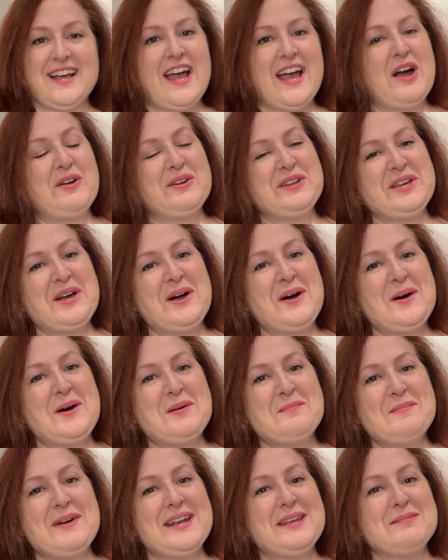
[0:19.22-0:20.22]
Howdy
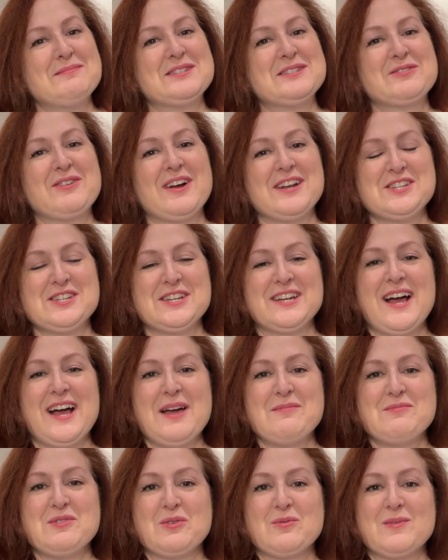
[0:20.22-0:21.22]
y'all, my name is Gretchen.
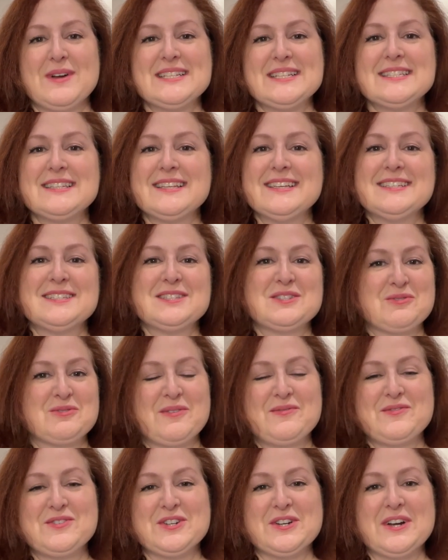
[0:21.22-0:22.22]
I'm the Restless
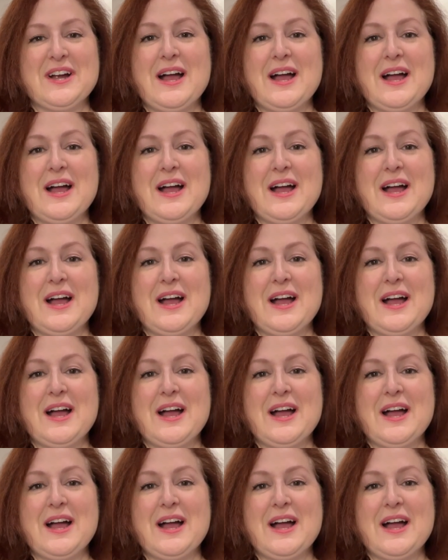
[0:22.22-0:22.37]
Thrifter.